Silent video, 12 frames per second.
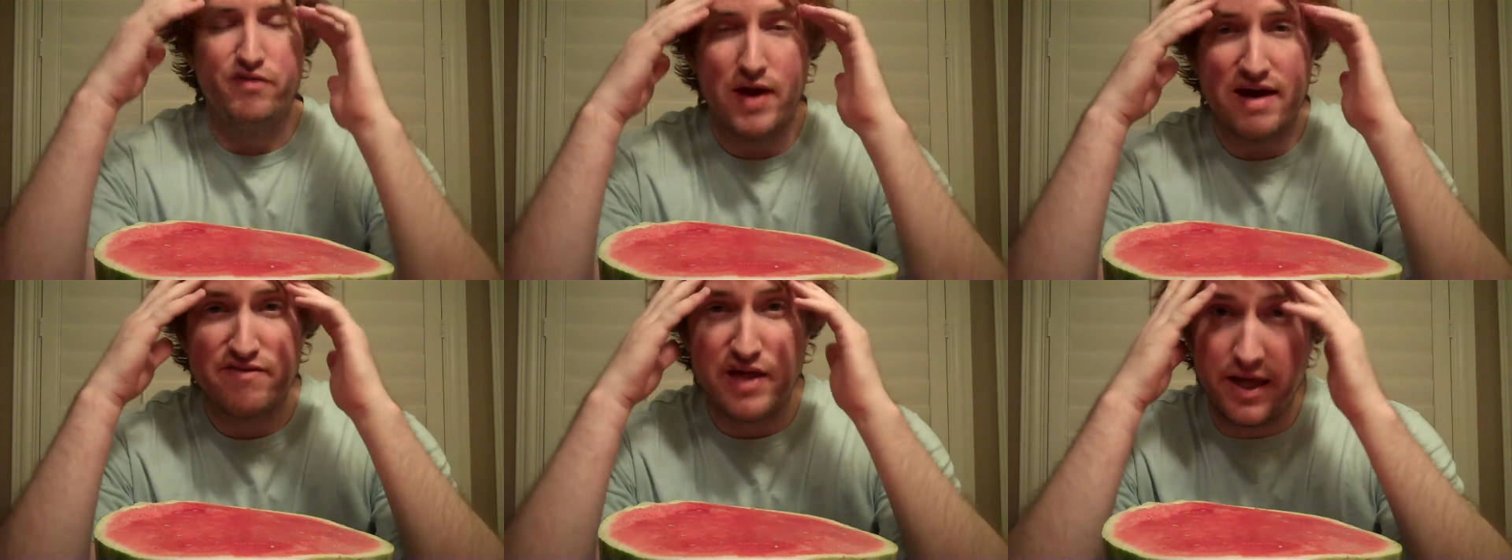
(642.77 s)

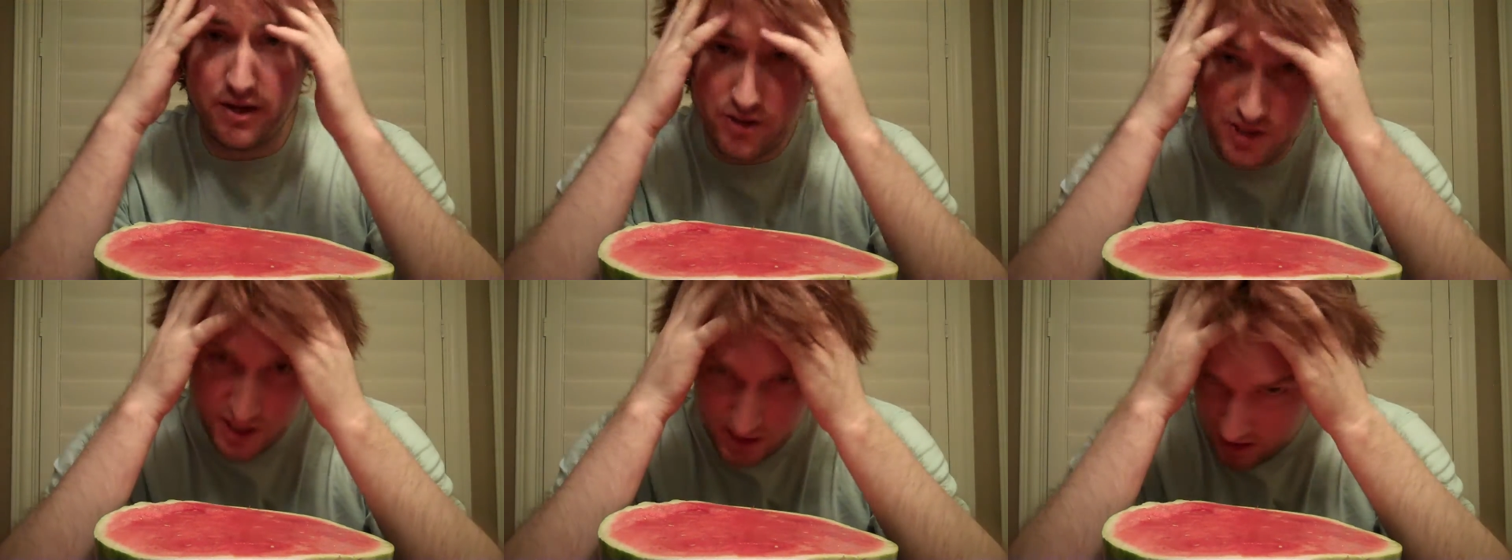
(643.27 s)
have the
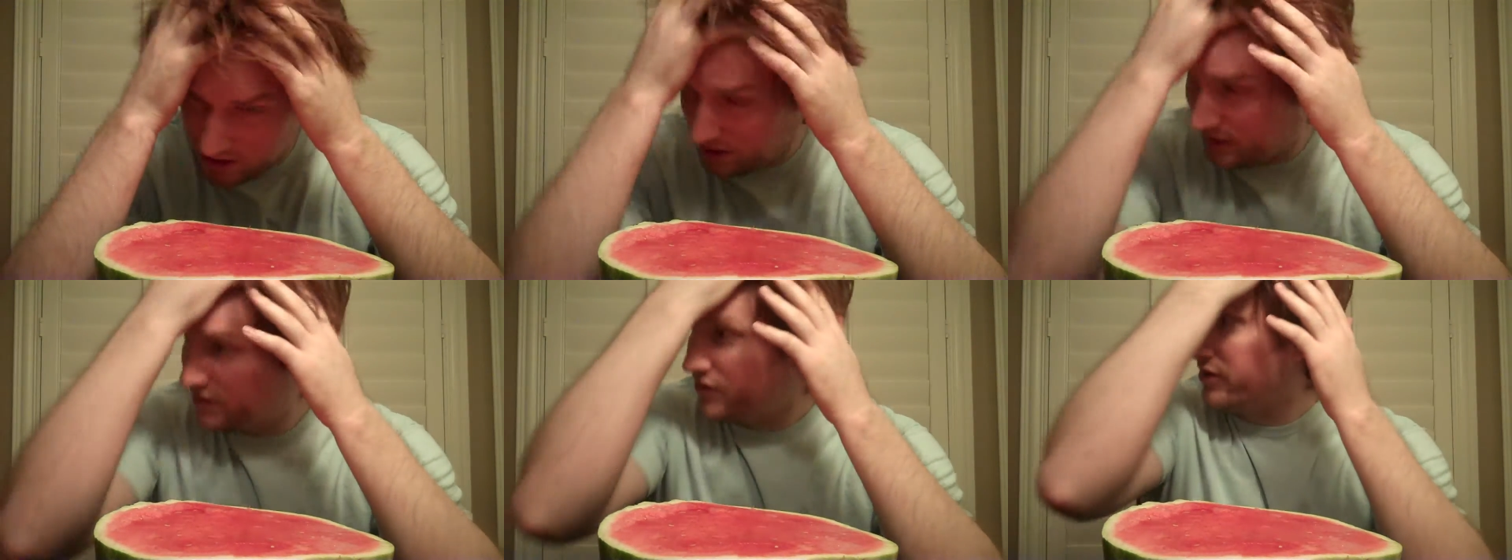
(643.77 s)
energy
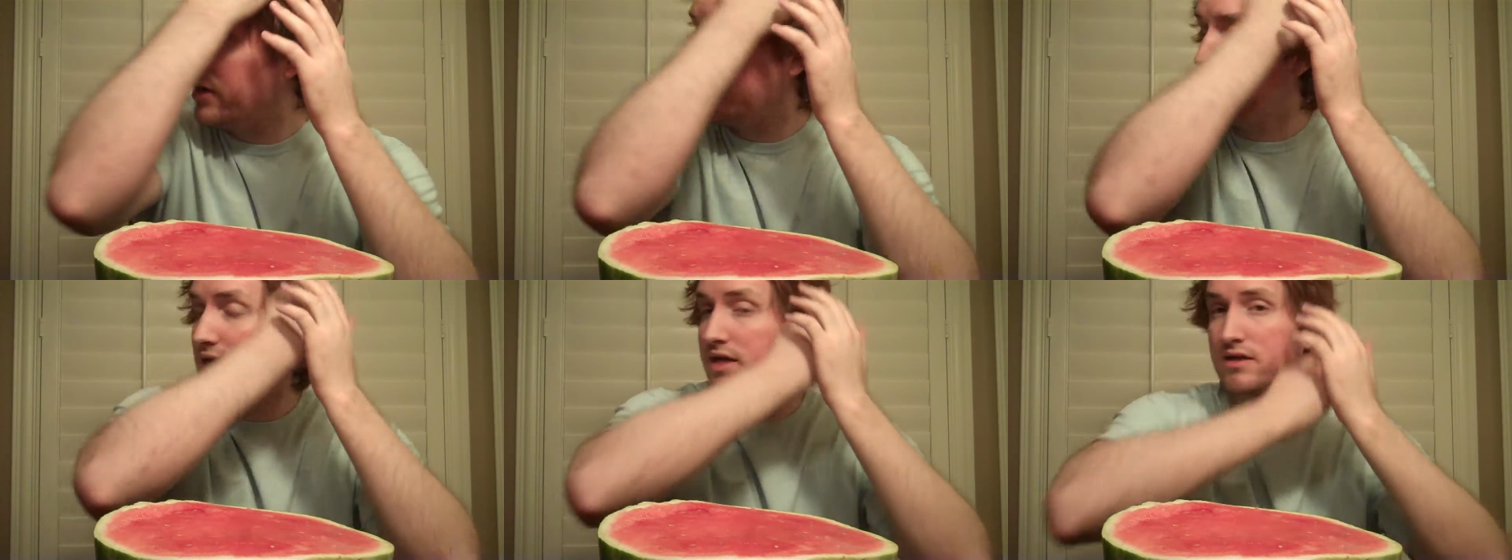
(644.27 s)
and you're
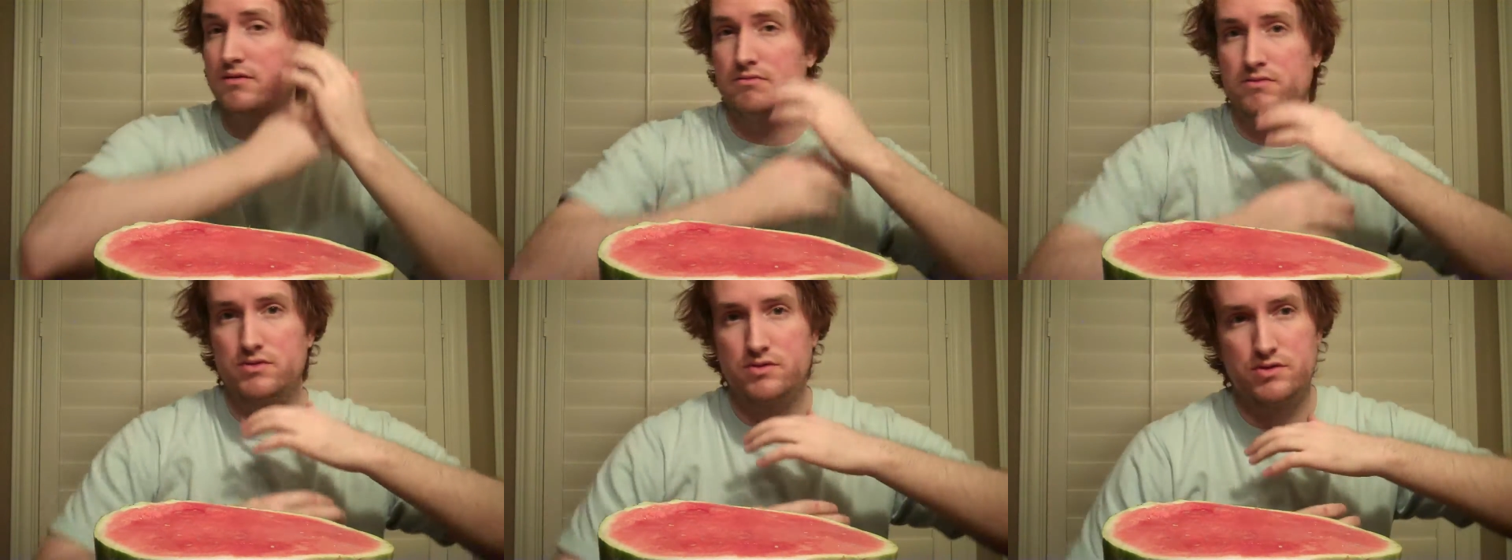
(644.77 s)
not
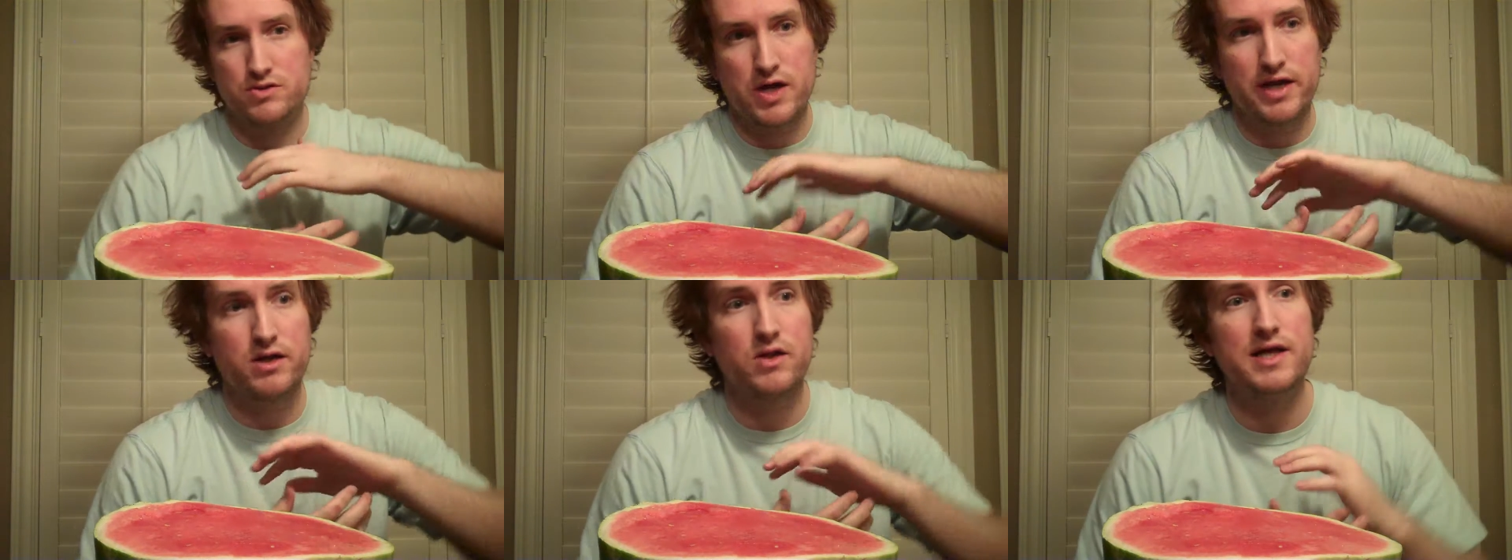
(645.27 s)

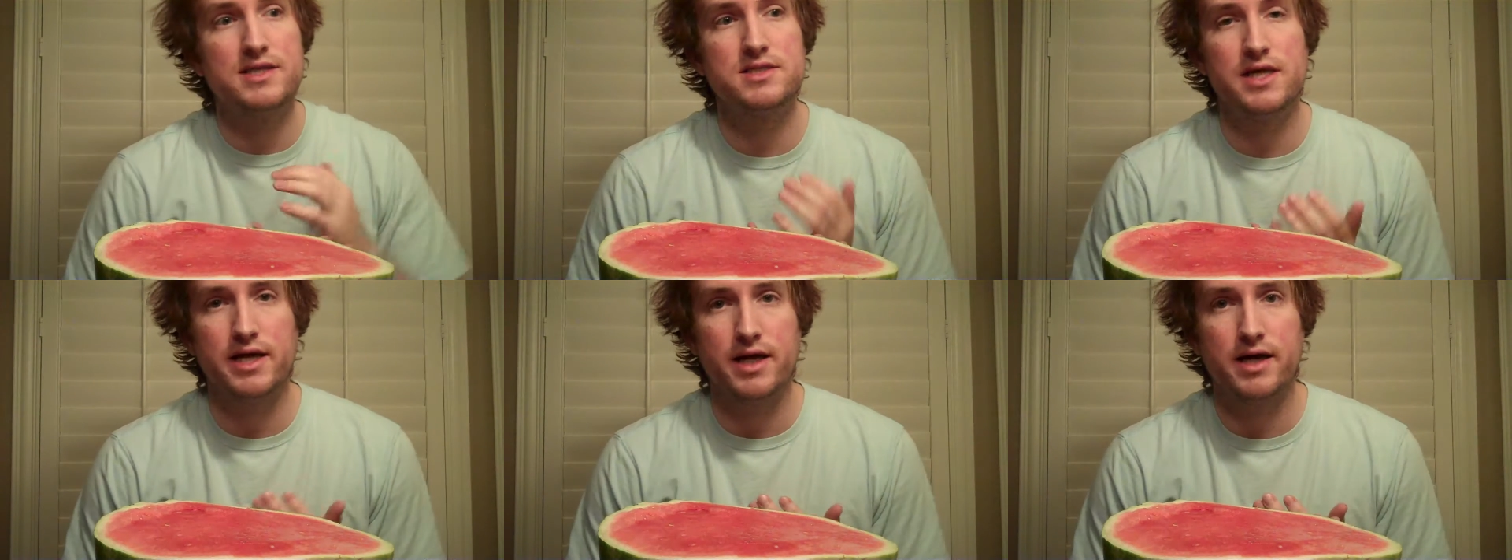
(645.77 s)
trying to
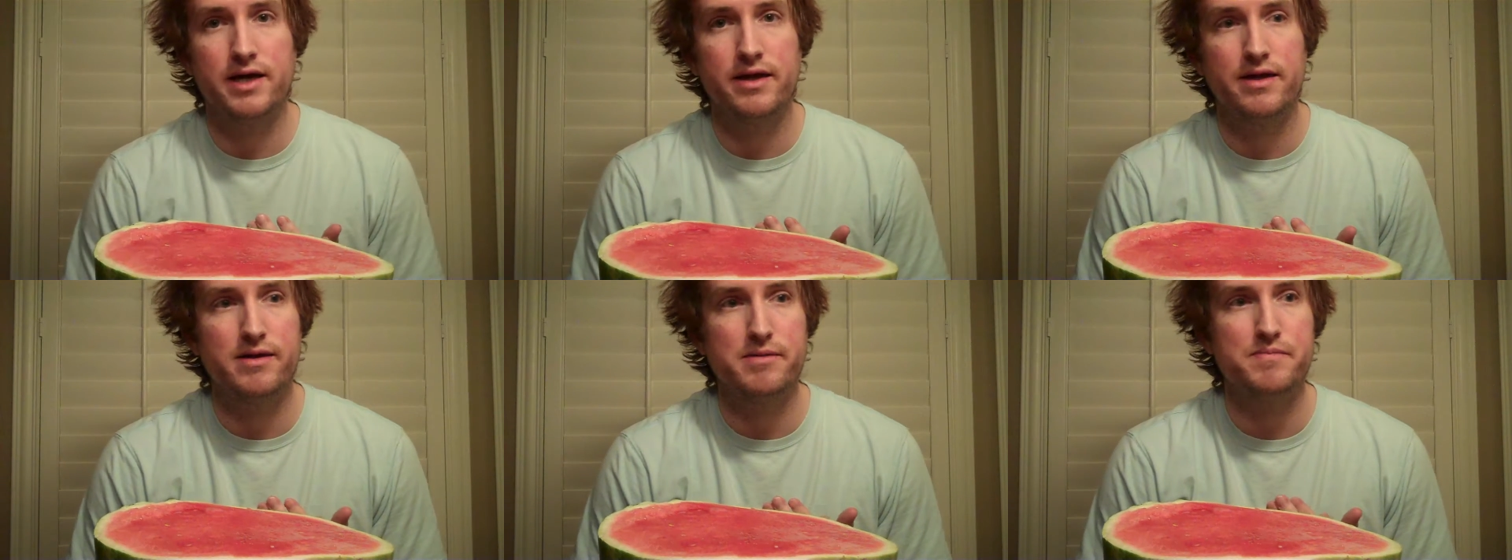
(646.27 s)
cleanse like I
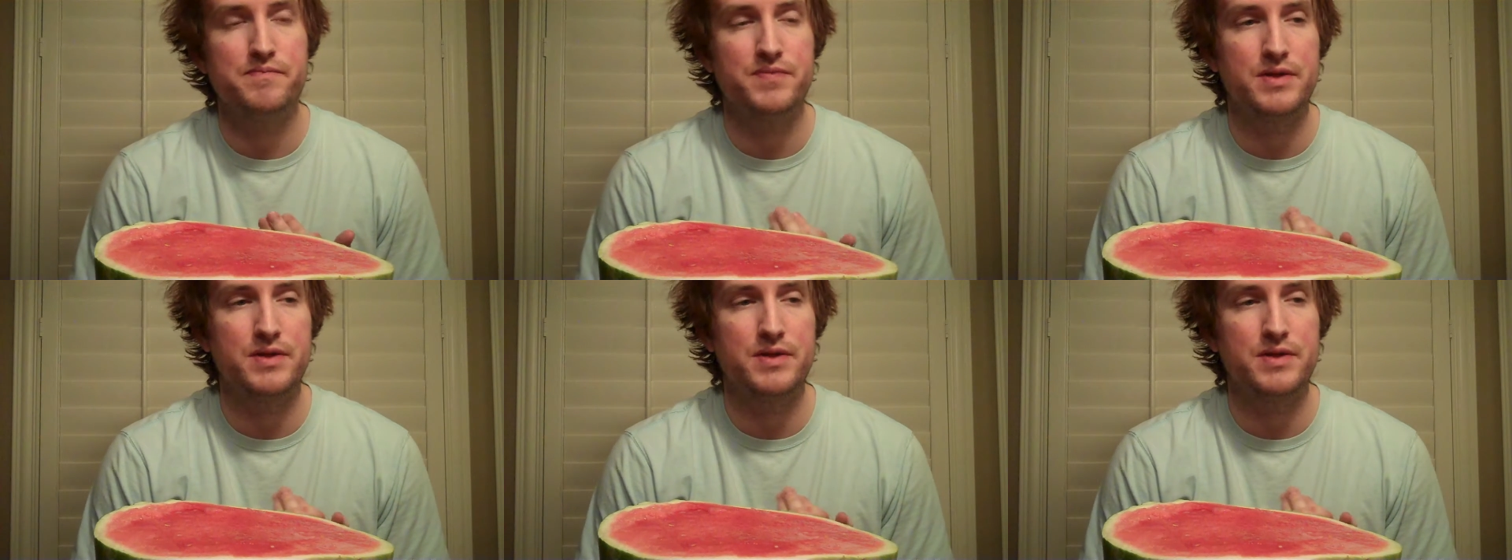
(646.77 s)
am,